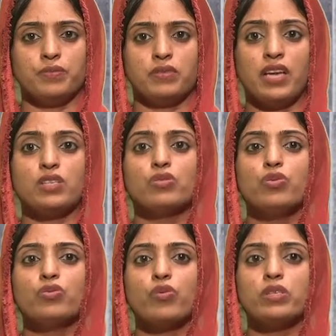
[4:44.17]
that is
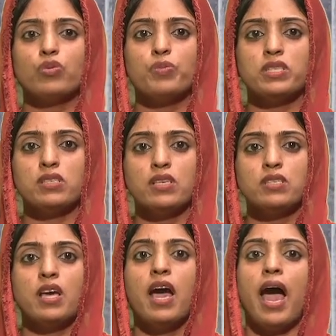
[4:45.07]
neutral to business
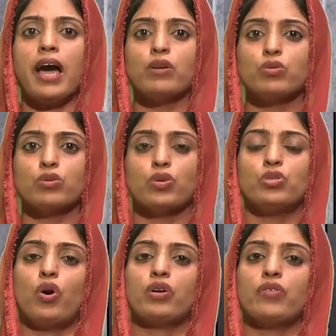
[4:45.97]
and also
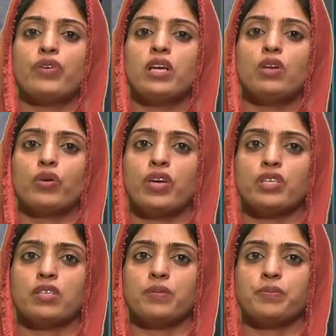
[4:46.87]
geographical location.